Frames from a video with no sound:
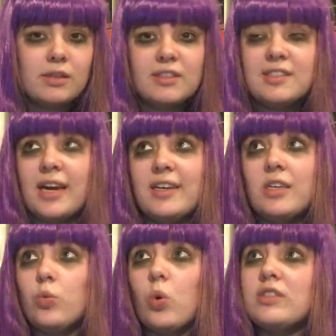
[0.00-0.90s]
Decided
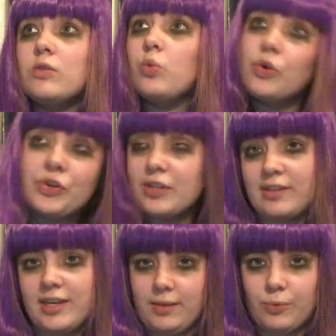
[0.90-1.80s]
it wasn't worth it
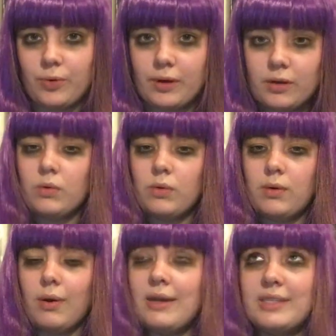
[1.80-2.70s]
anymore.
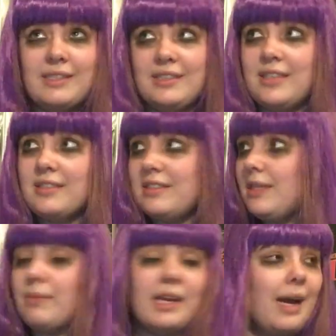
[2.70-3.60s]
Well, it didn't
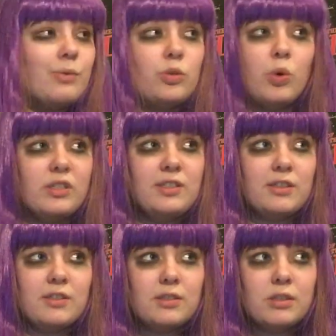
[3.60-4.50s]
seem like I was
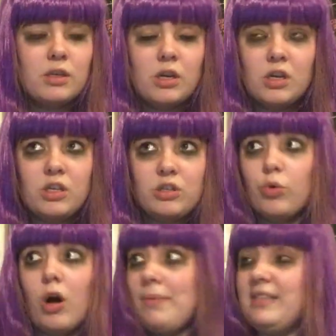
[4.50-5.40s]
wanted.
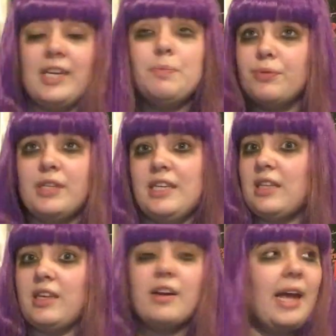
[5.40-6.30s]
You all made that pretty
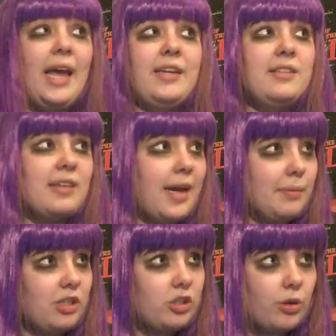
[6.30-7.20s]
clear
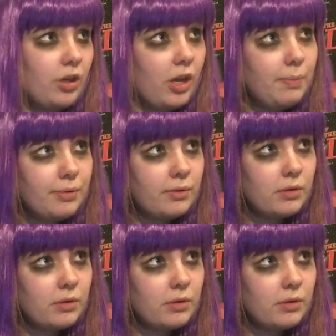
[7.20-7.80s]
anytime I showed up.